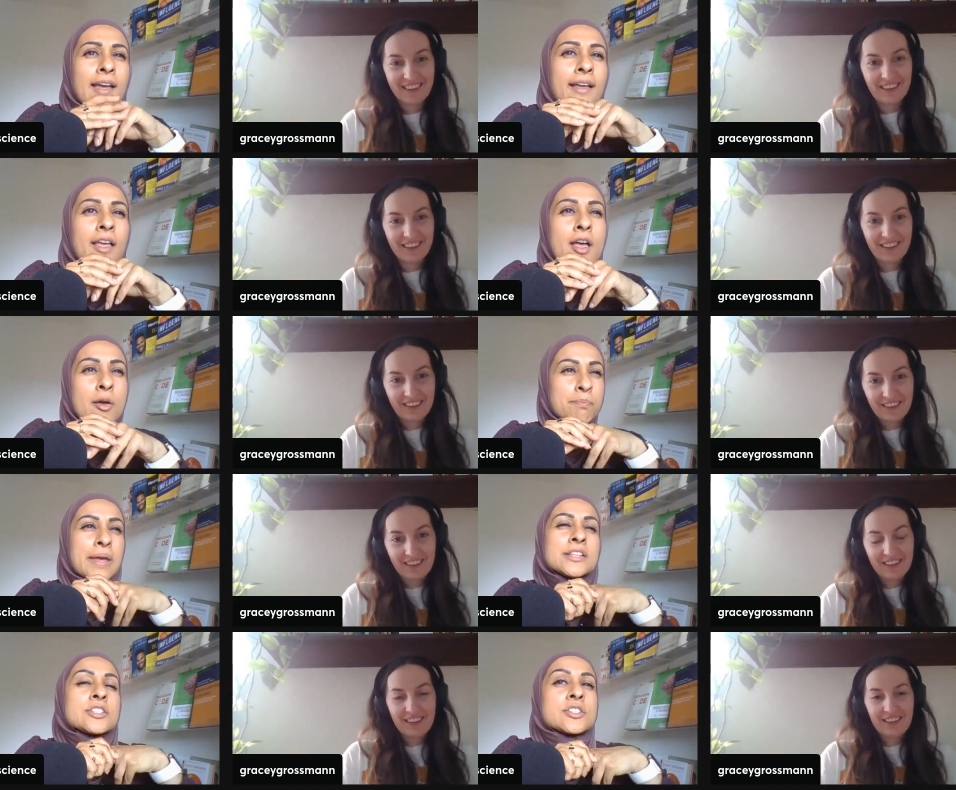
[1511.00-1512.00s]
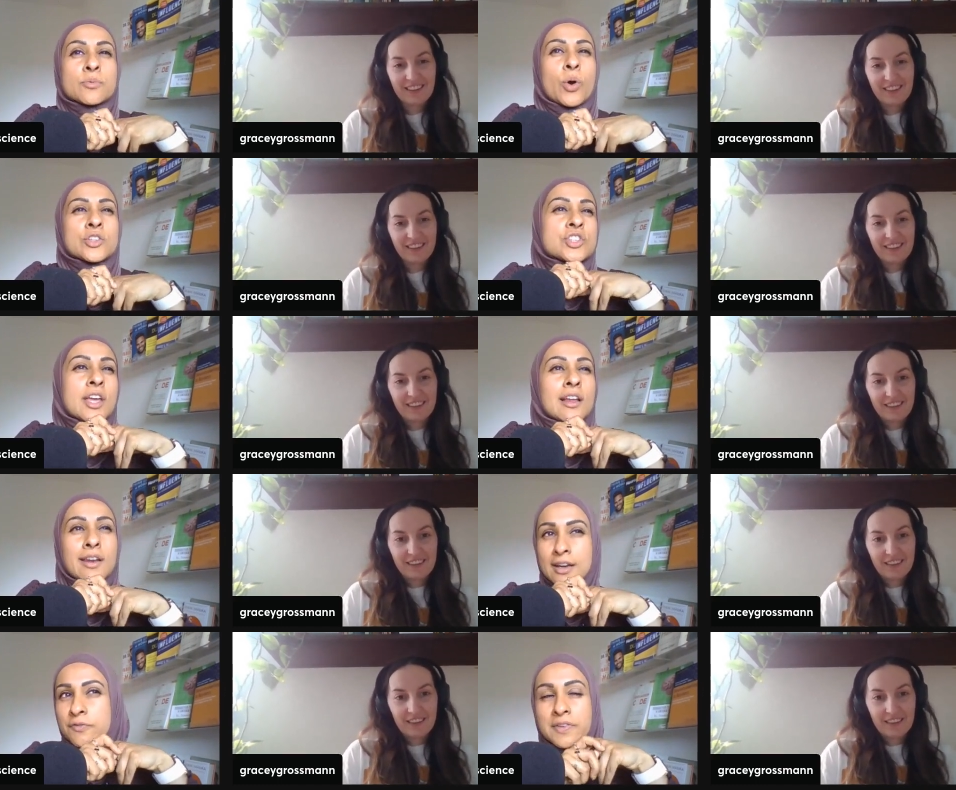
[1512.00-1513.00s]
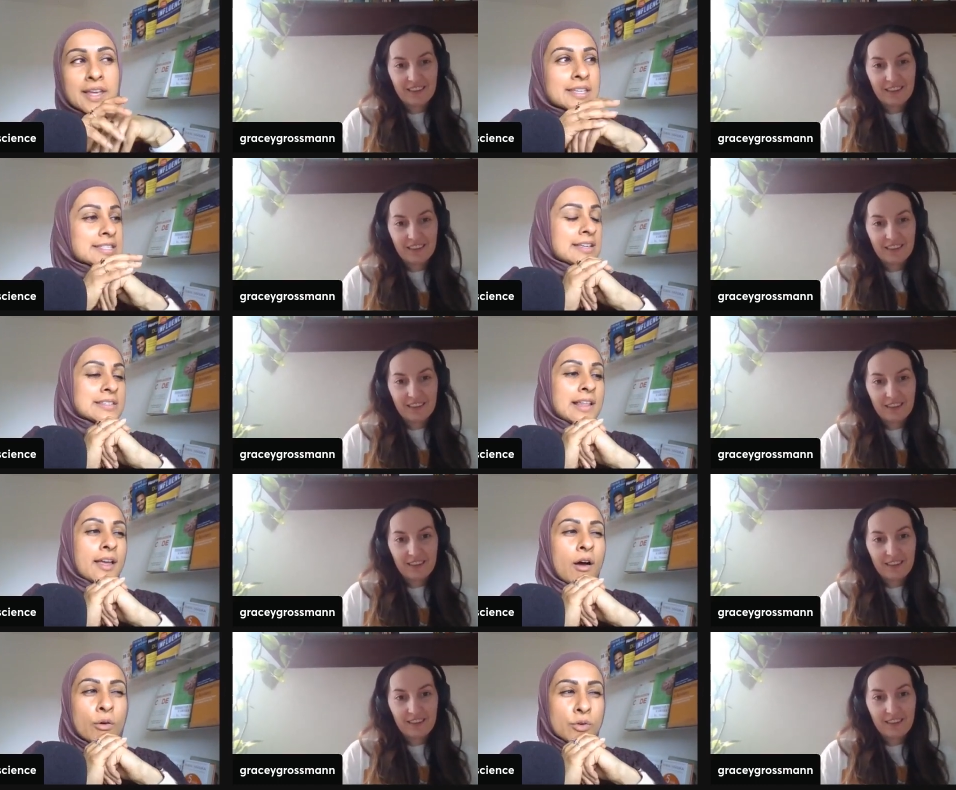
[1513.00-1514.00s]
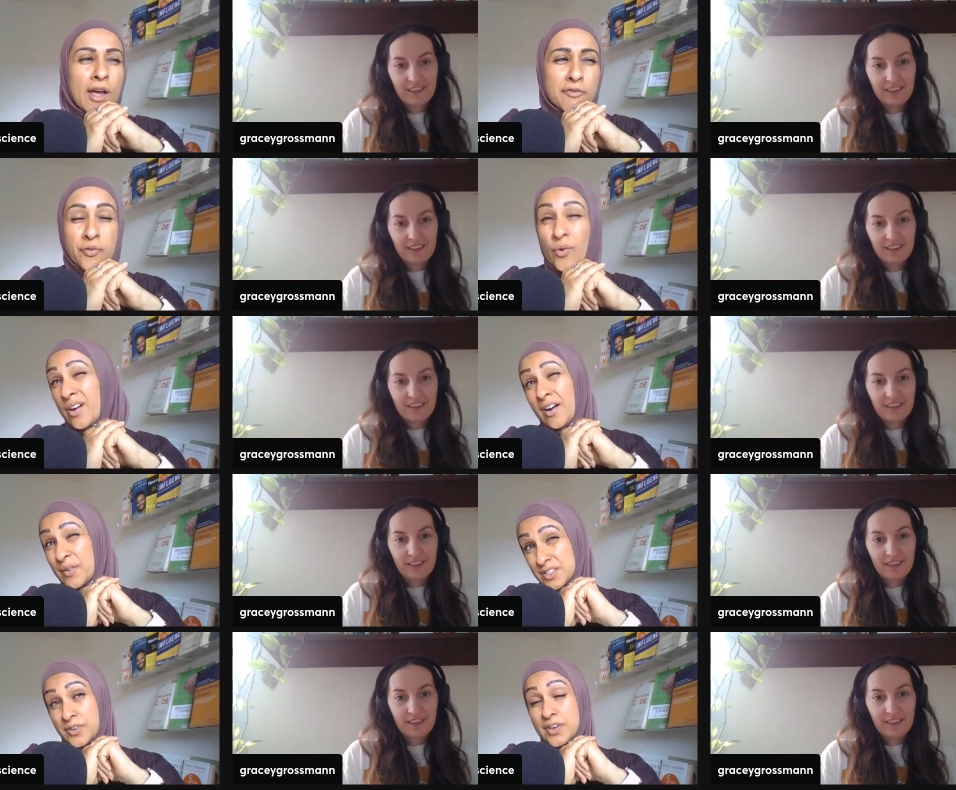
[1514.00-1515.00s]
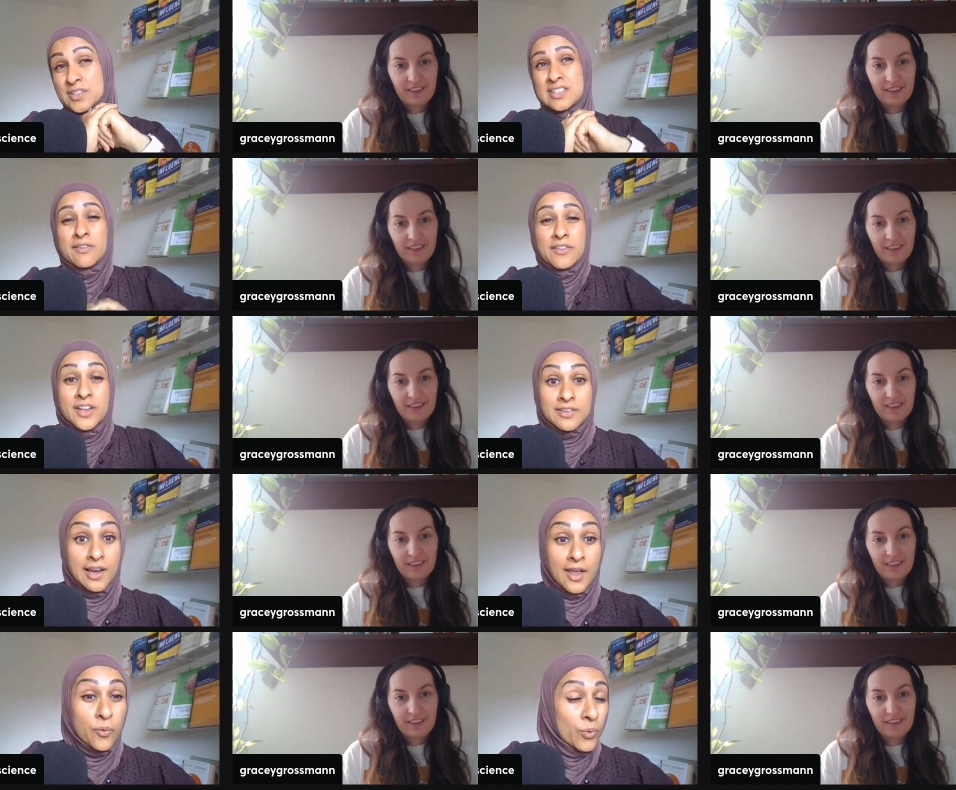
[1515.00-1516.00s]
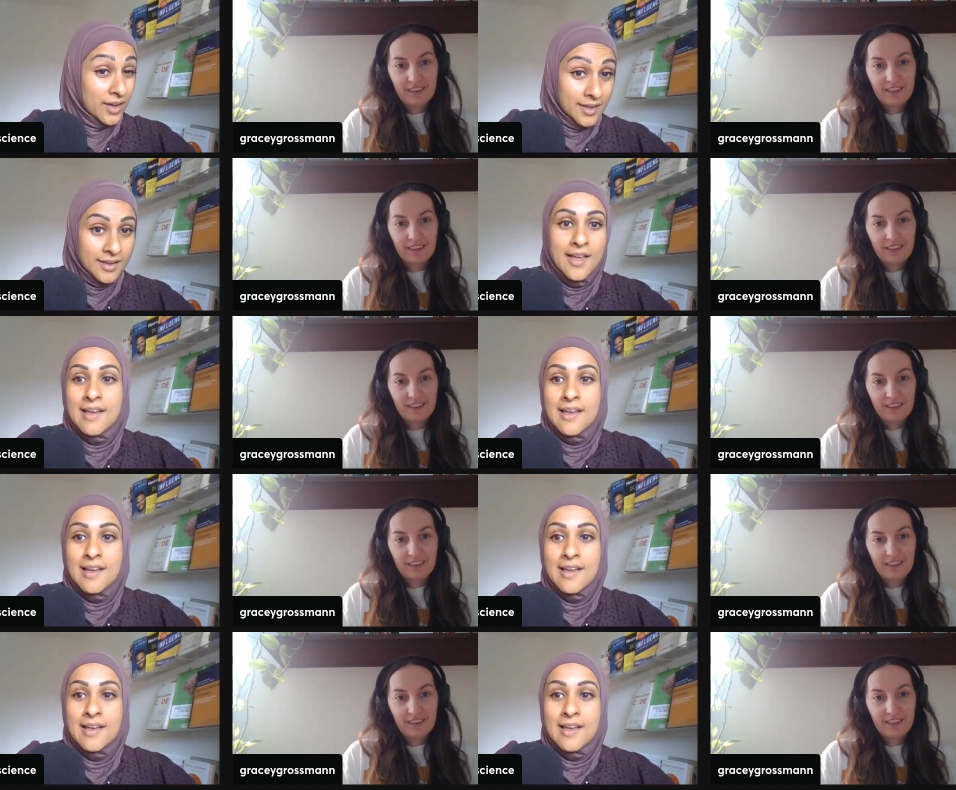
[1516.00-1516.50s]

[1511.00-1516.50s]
Speaker 1: like binge watching Netflix, and it's like, oh, you have four hours for yourself. And then they're like, what?